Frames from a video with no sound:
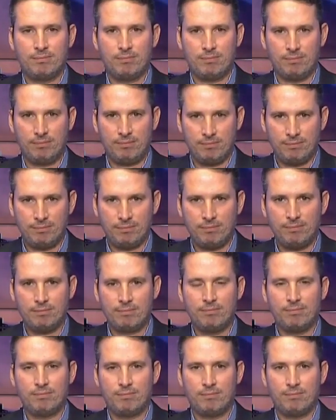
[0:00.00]

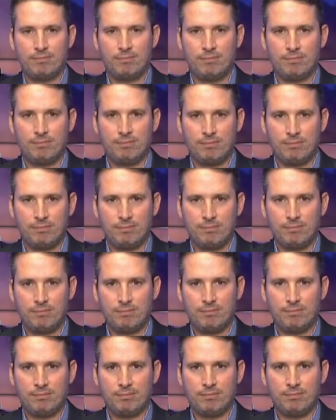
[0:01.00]

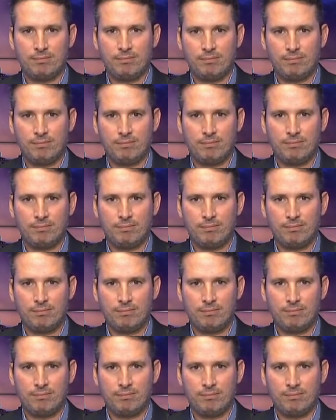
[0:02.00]

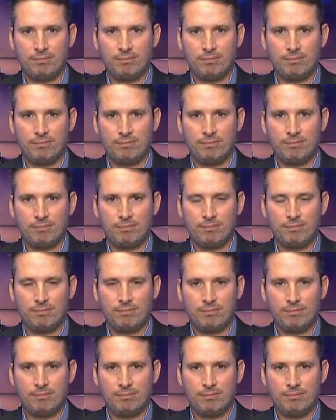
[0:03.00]

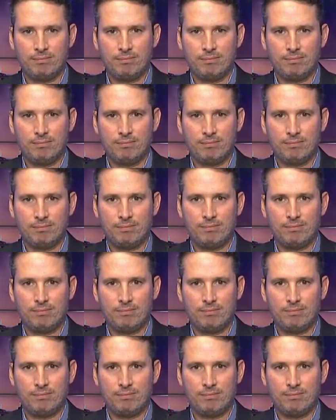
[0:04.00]
[no speech]